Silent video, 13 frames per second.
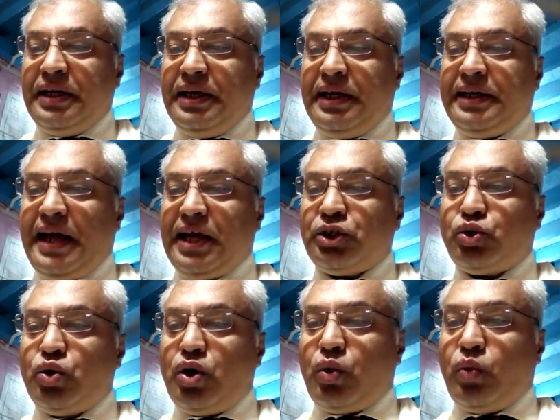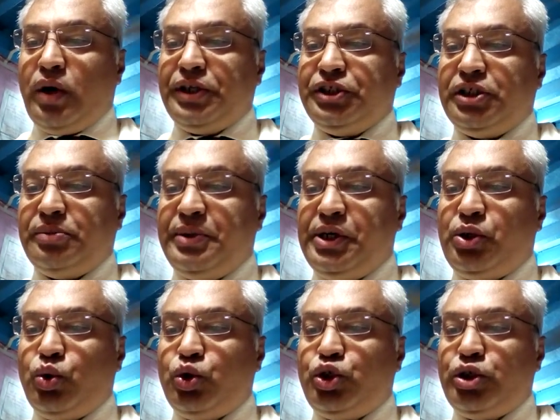It can store 1 GB,
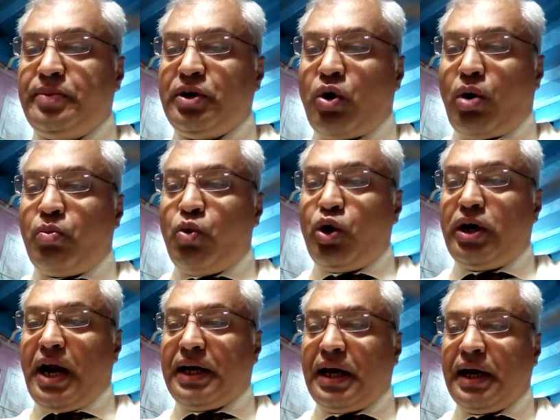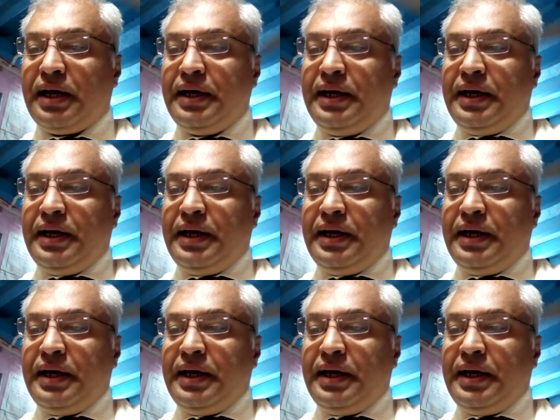2 GB or more data.